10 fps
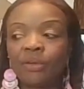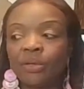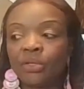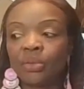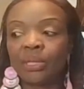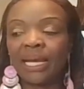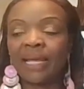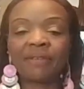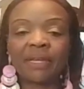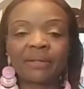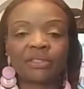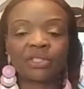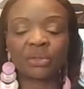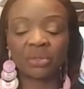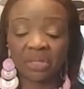You can do a live character
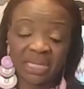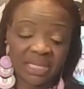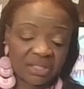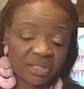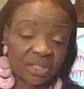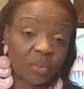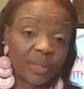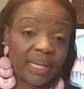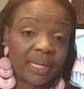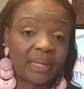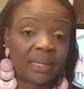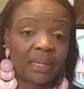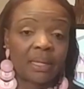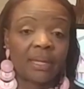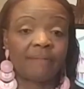circle, and it's just a way
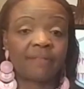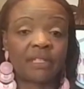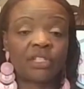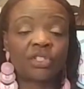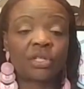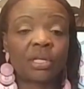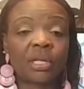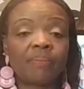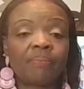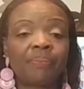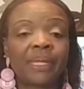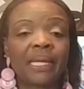of teaching them